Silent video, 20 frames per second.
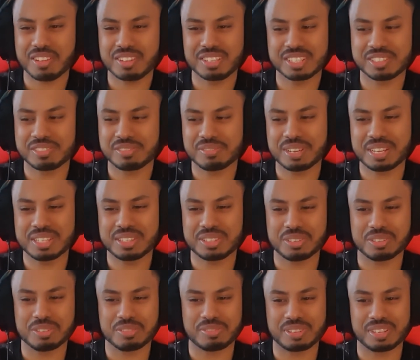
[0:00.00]
It's way
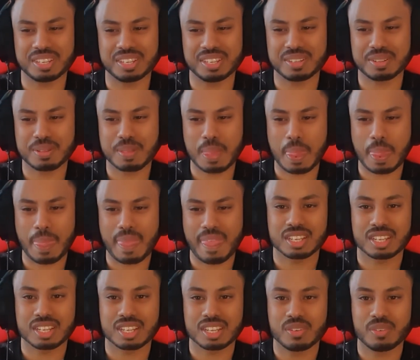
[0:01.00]
too fake.
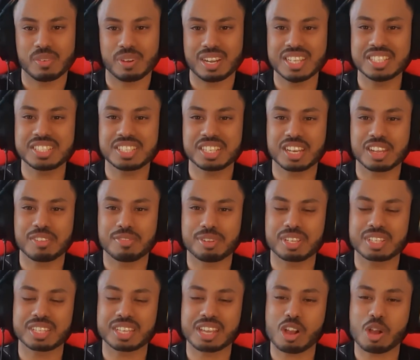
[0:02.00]
Realistically, if you
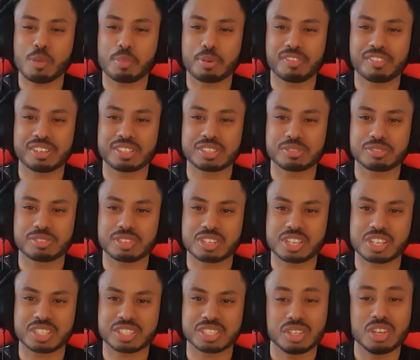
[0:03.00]
can take a couple of things off your
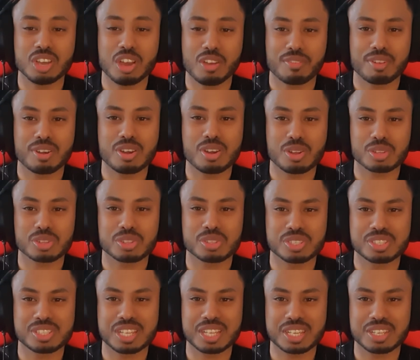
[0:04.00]
chest, you have a lot to
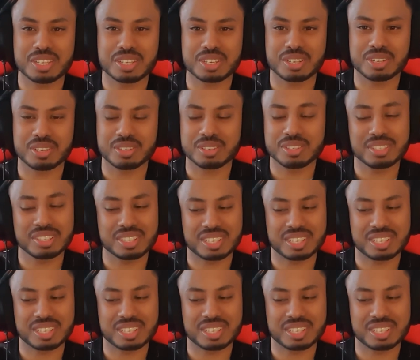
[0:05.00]
say, you know?